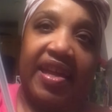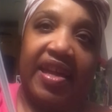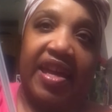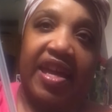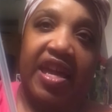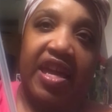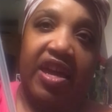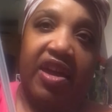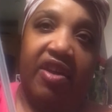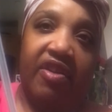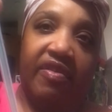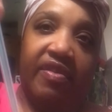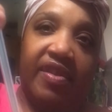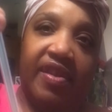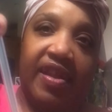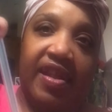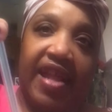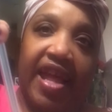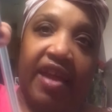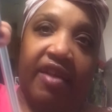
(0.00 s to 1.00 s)
here
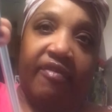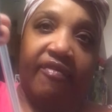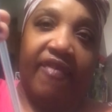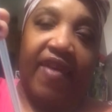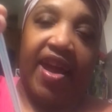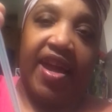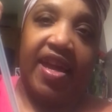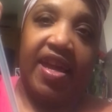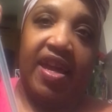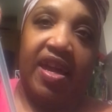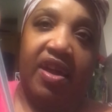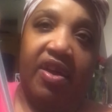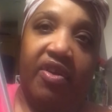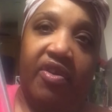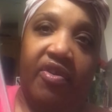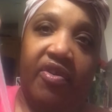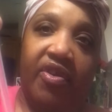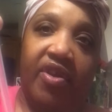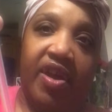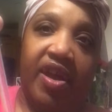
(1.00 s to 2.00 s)
to like right
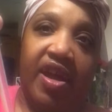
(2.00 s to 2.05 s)
here,